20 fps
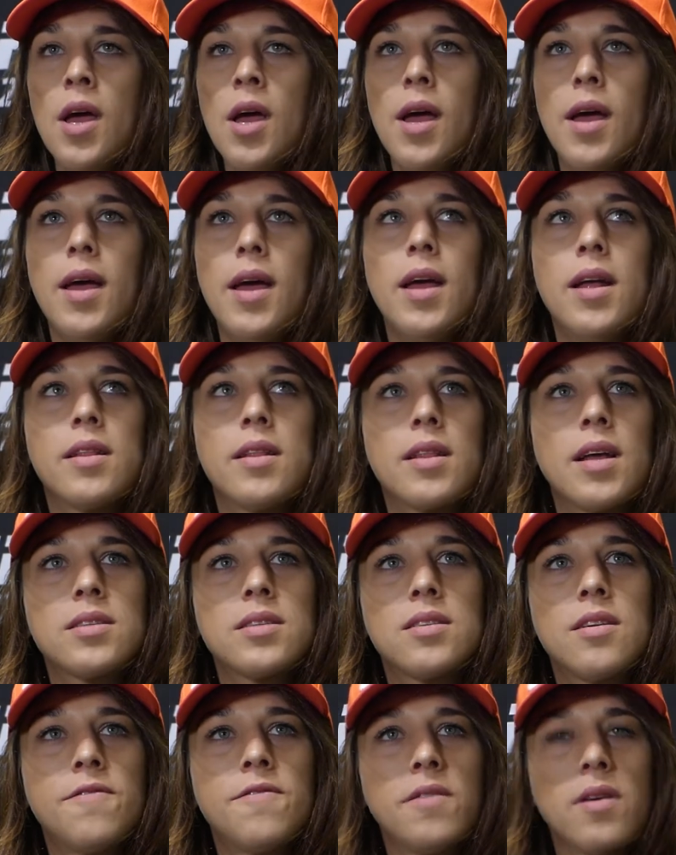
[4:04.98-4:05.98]
and
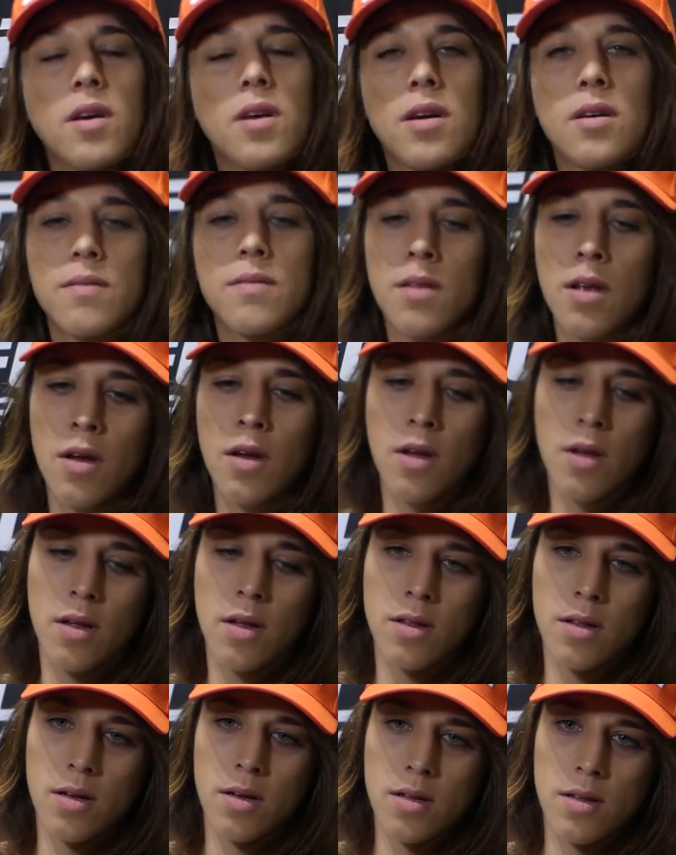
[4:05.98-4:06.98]
that's the thing.
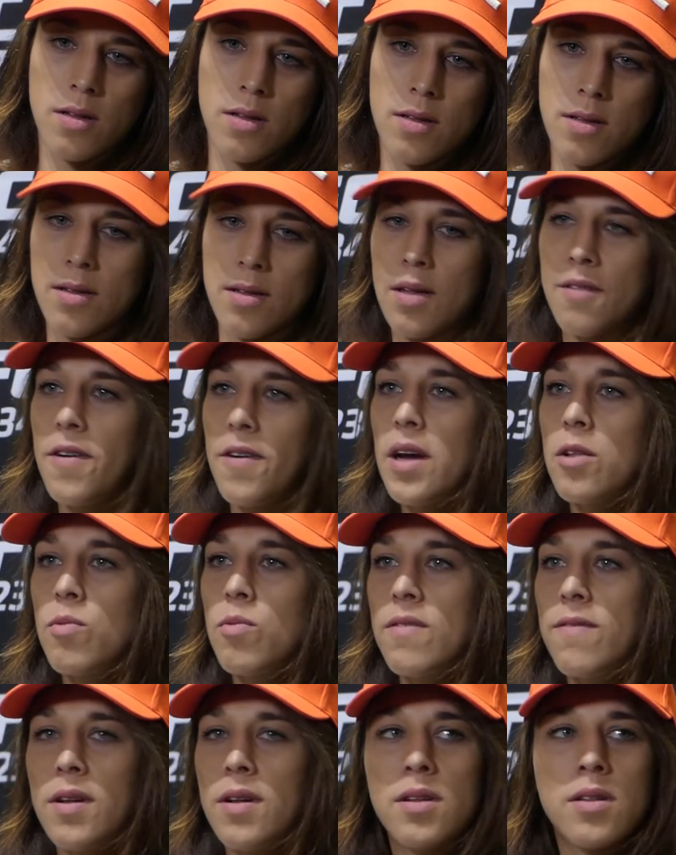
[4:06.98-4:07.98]
The fight
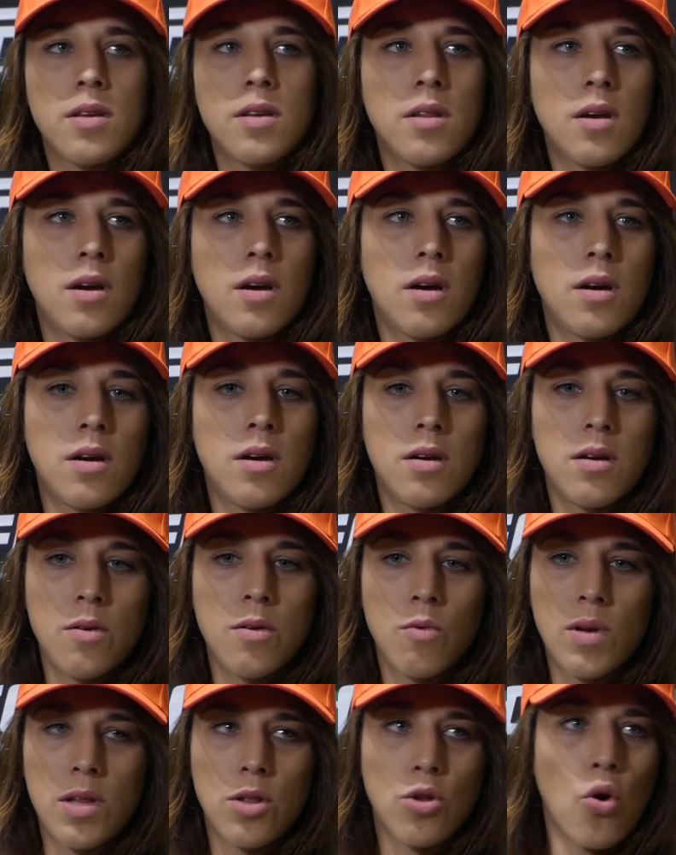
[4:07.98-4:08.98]
with
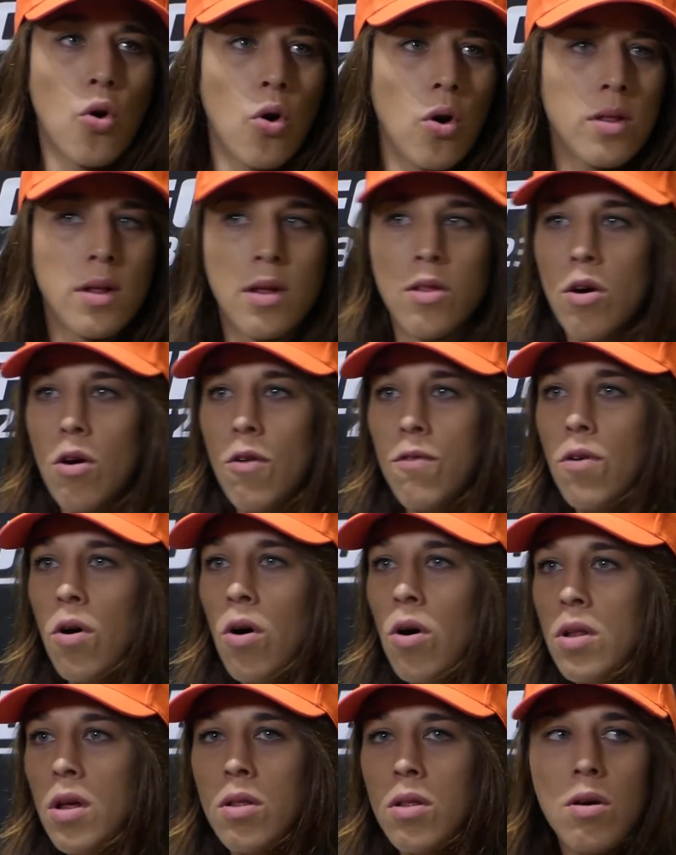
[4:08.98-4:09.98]
Valentina went on and
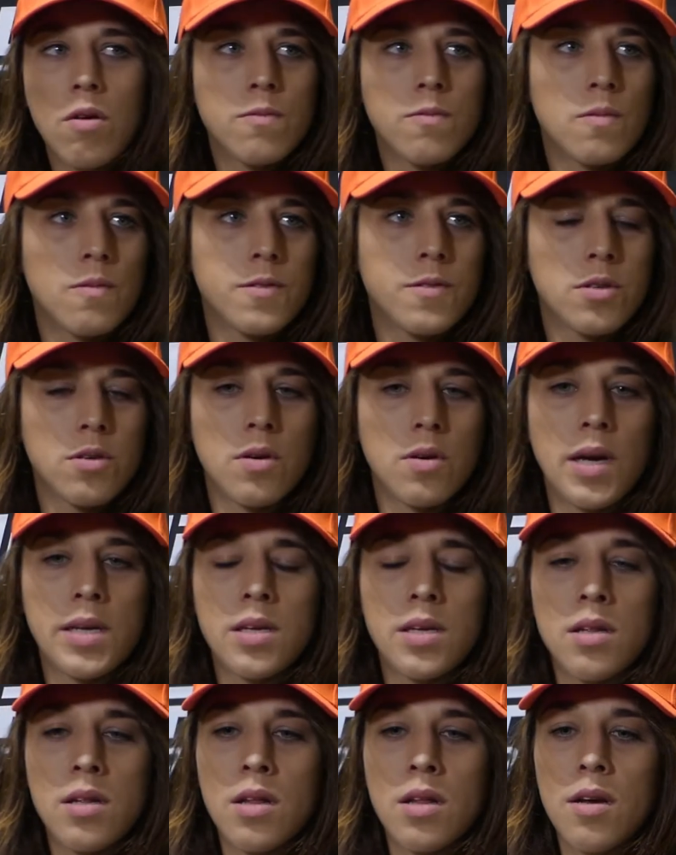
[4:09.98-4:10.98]
off, so I
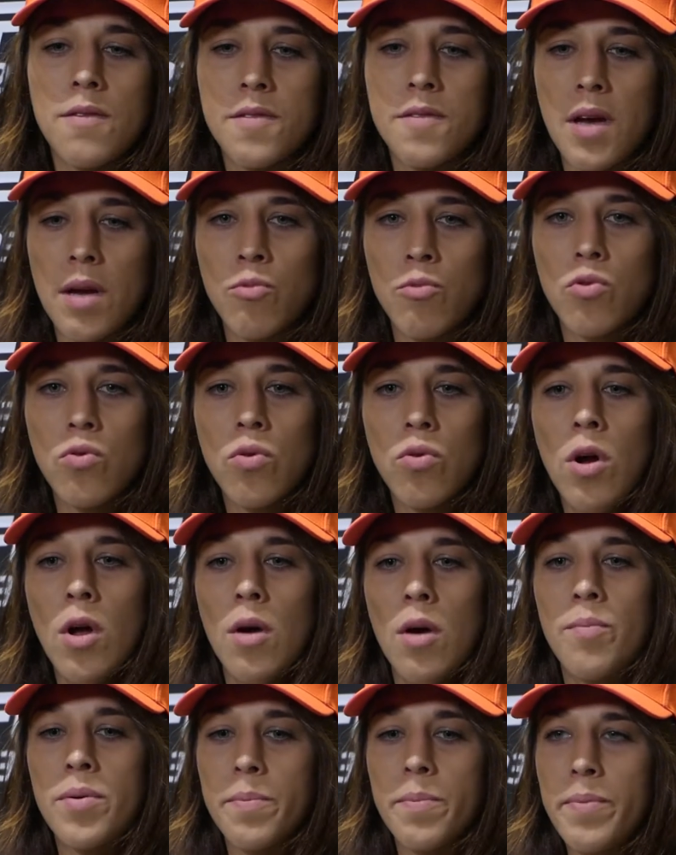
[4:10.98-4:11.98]
didn't have time to
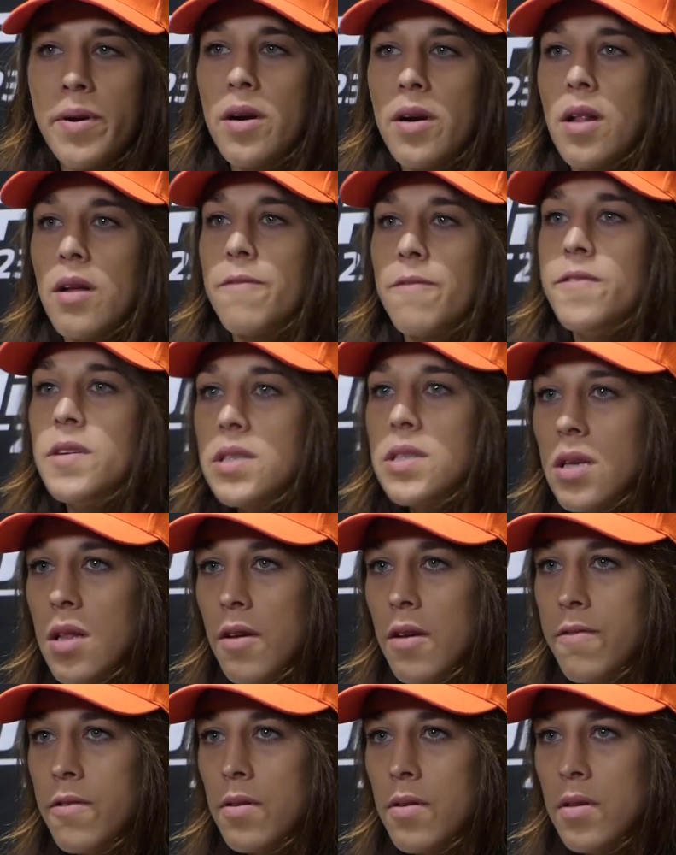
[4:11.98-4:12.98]
prepare
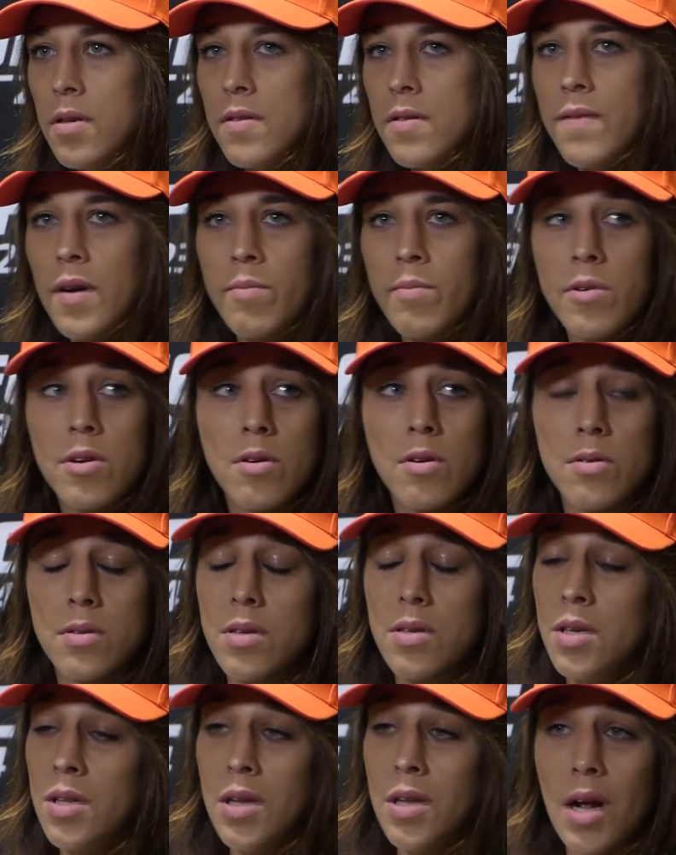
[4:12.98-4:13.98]
physically for this fight,
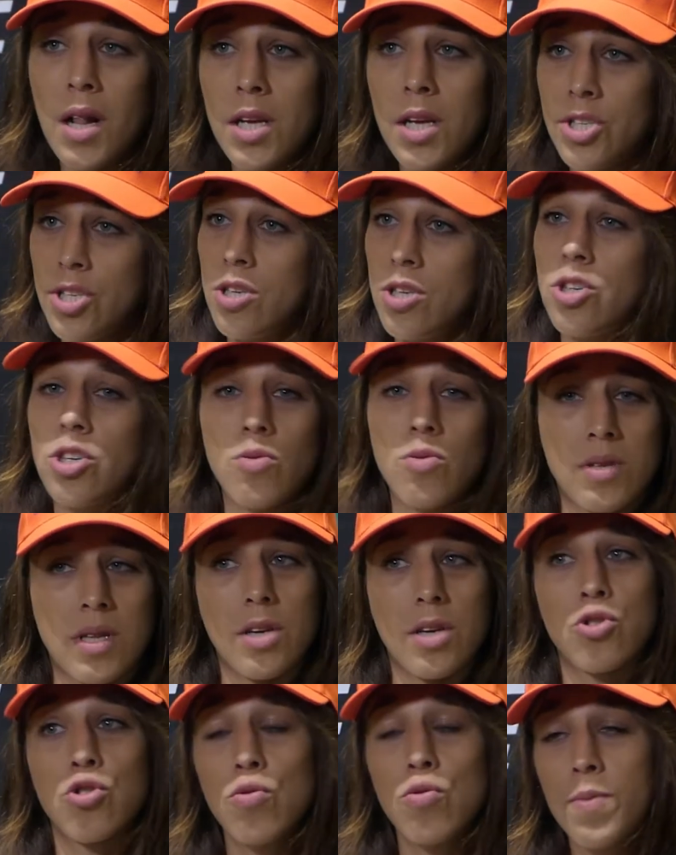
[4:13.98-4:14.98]
because in the clinching she was
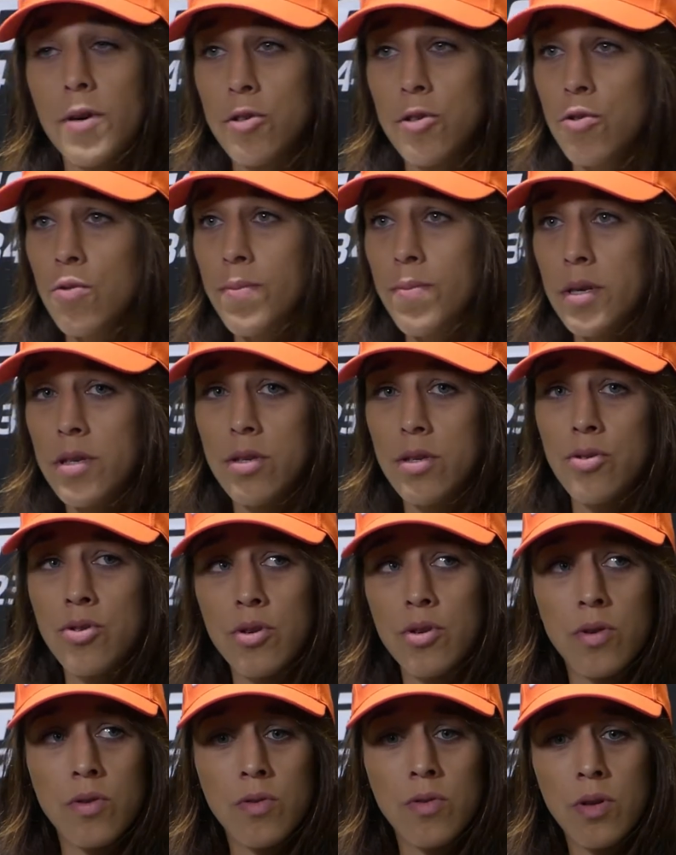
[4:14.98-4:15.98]
like super
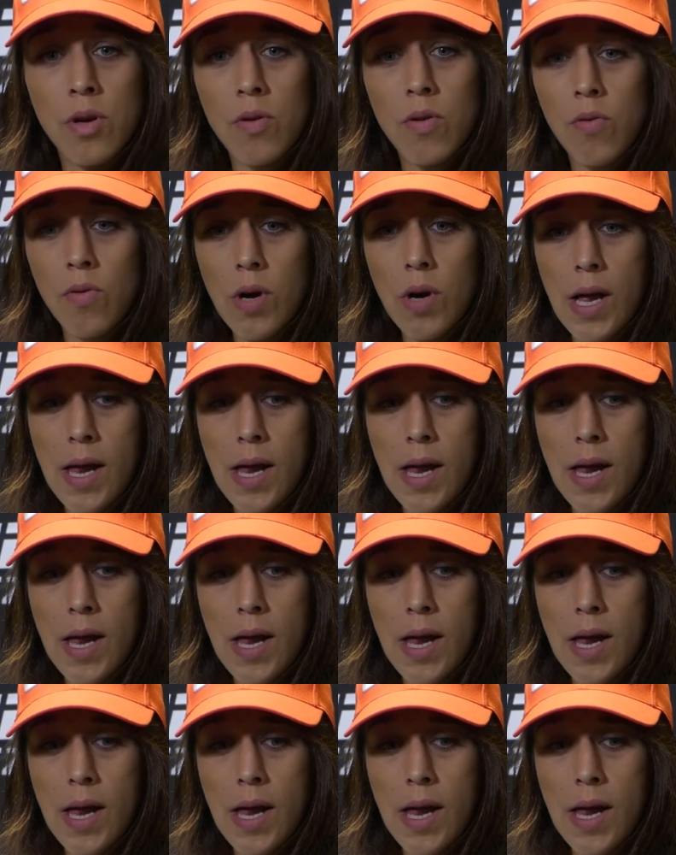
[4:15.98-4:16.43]
strong, you know,